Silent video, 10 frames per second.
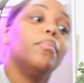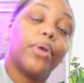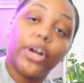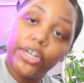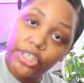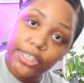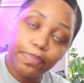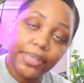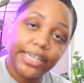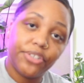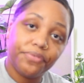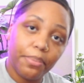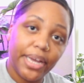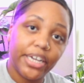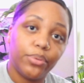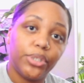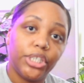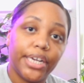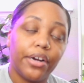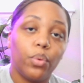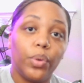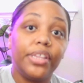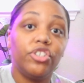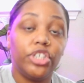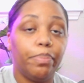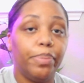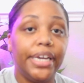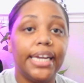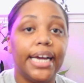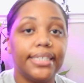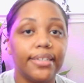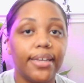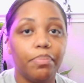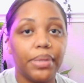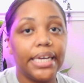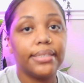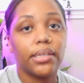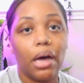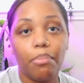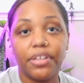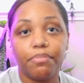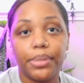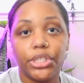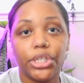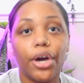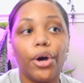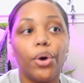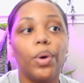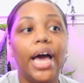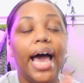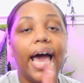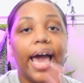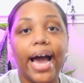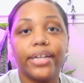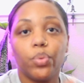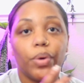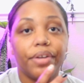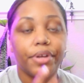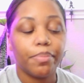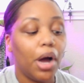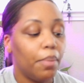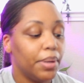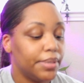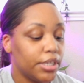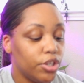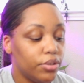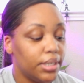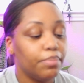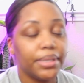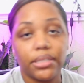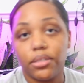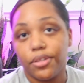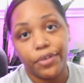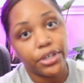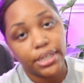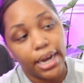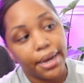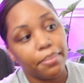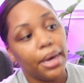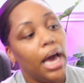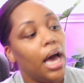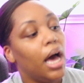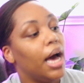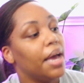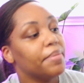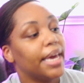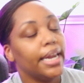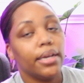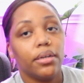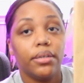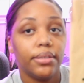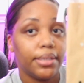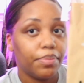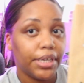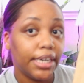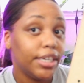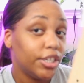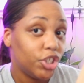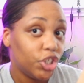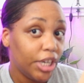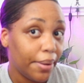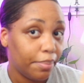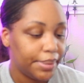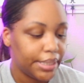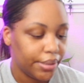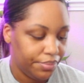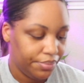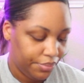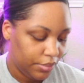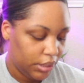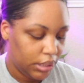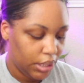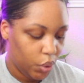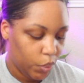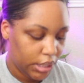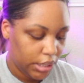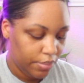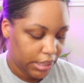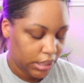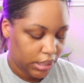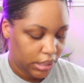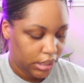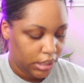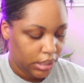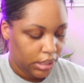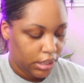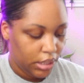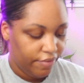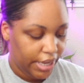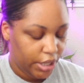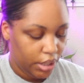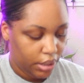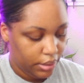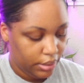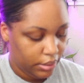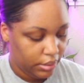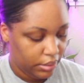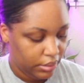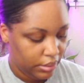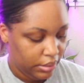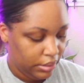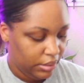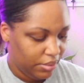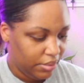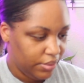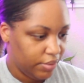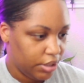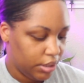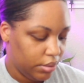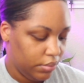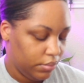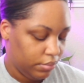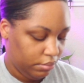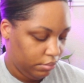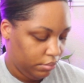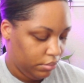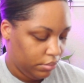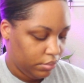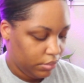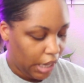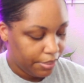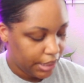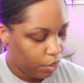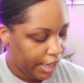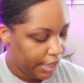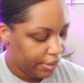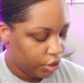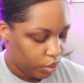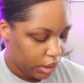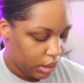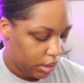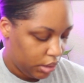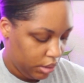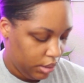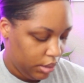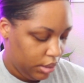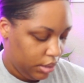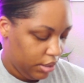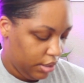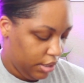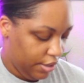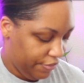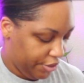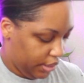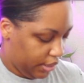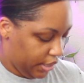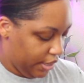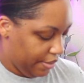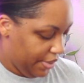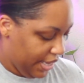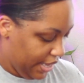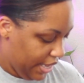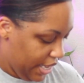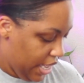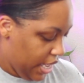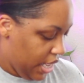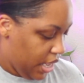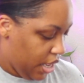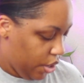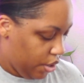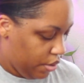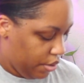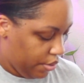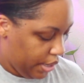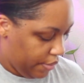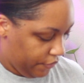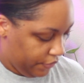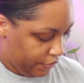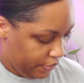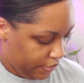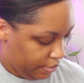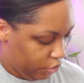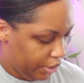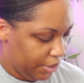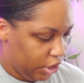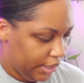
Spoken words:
purchased plants from Ecuagenera with shipping. I did get plants a couple of months ago at one of their pop-ups in Houston, but this is the first time I'm getting something shipped. So we're gonna open it. Ready? Oh, hopefully very good. I was like waiting at the door for these to come. Oh, okay.